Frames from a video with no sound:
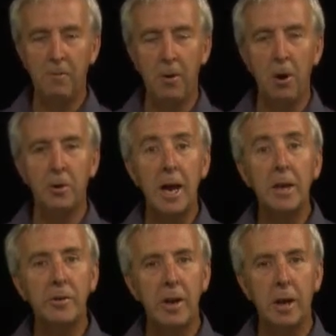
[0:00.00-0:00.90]
first
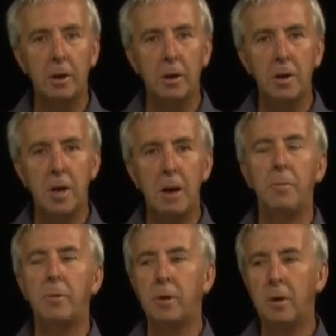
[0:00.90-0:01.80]
and second
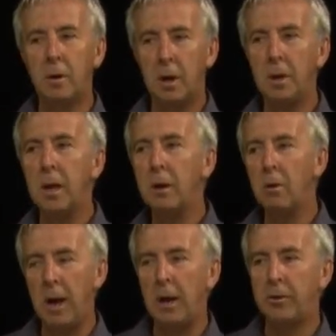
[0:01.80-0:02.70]
attempt and then got our